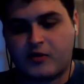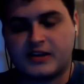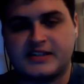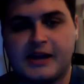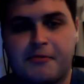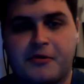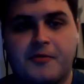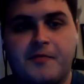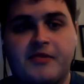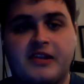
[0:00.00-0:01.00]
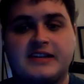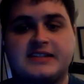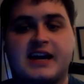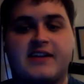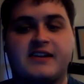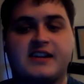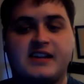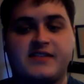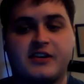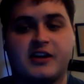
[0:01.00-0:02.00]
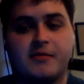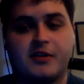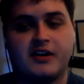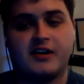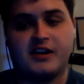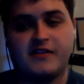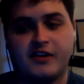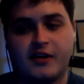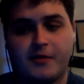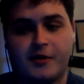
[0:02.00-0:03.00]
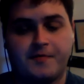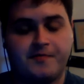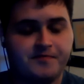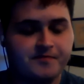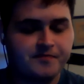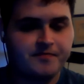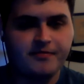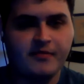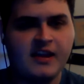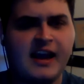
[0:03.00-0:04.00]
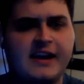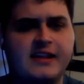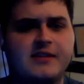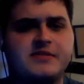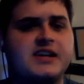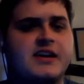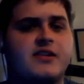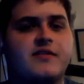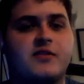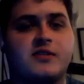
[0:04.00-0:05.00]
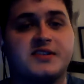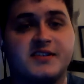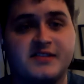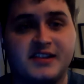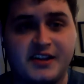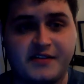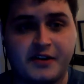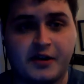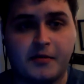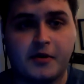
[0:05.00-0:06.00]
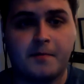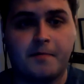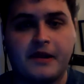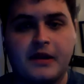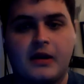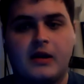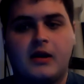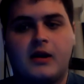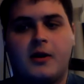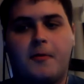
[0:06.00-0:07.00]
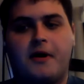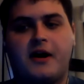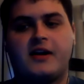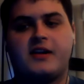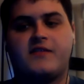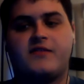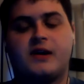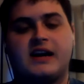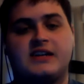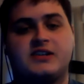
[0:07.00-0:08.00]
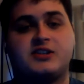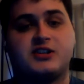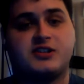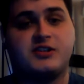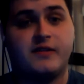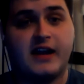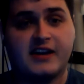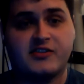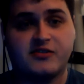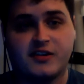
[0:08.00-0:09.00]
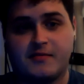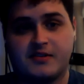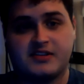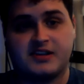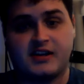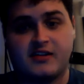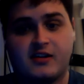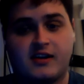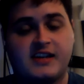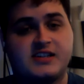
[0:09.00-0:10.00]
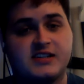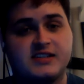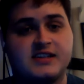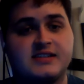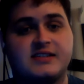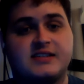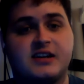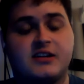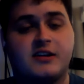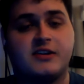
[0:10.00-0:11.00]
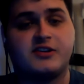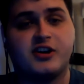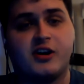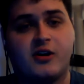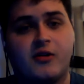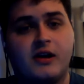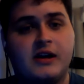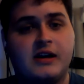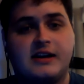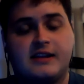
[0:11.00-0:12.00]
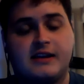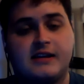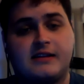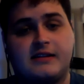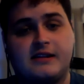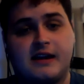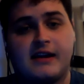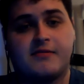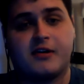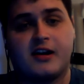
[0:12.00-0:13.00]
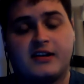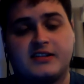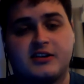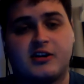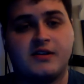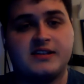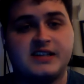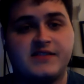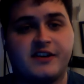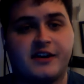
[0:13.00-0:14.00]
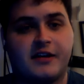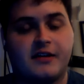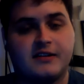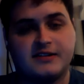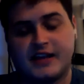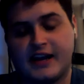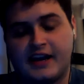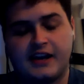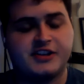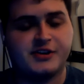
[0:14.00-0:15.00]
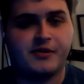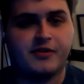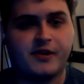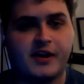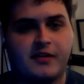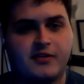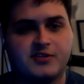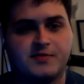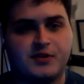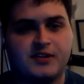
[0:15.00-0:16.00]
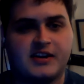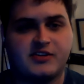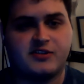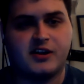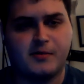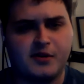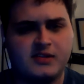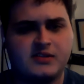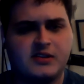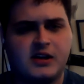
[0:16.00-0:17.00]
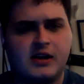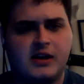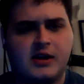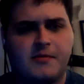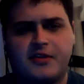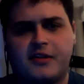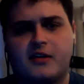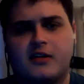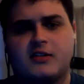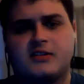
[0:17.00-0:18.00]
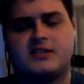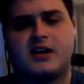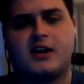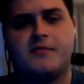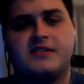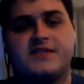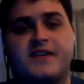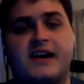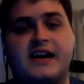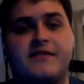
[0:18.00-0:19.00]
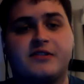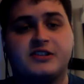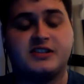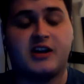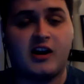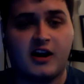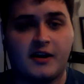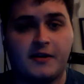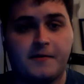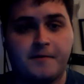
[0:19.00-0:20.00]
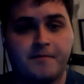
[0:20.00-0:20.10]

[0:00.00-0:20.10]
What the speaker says: For example, let's have an even number and an even number. Adding them together, of course, gives an even number. But if you add just two natural numbers together, it doesn't necessarily show that the end product is always even. Let's say adding 2 and 3. Those are both natural numbers, but their sum is 5, which is odd.